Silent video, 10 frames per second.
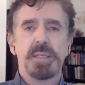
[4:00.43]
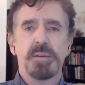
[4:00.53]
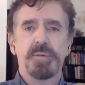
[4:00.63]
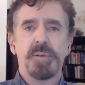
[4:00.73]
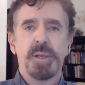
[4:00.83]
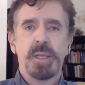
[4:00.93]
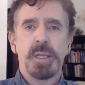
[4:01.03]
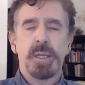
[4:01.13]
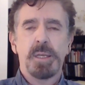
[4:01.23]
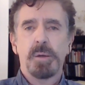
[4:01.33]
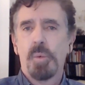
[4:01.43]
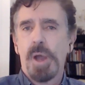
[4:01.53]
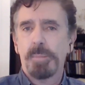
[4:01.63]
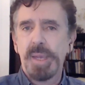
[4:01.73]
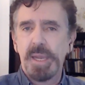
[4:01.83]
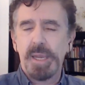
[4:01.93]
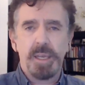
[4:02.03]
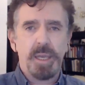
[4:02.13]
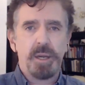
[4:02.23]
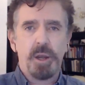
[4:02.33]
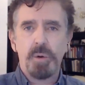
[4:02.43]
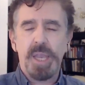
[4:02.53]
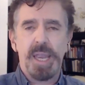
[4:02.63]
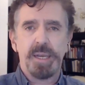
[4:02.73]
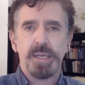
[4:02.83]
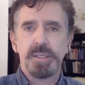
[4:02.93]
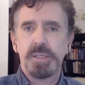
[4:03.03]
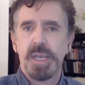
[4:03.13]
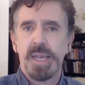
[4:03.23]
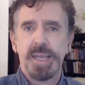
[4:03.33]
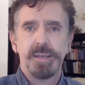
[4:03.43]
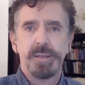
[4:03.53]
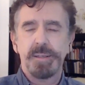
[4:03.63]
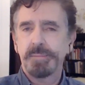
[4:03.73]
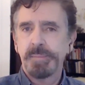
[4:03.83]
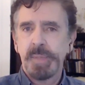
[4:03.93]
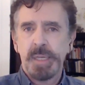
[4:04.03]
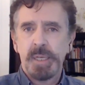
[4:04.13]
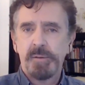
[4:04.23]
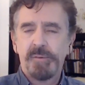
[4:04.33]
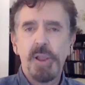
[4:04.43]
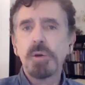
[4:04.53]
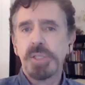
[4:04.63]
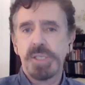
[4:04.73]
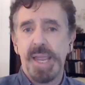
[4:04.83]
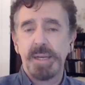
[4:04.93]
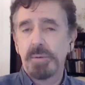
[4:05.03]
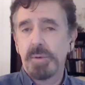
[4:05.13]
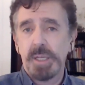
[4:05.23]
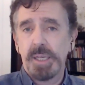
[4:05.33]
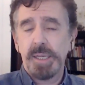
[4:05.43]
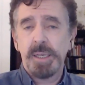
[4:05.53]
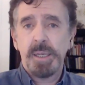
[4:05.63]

of well-being and okayness and flow state, really,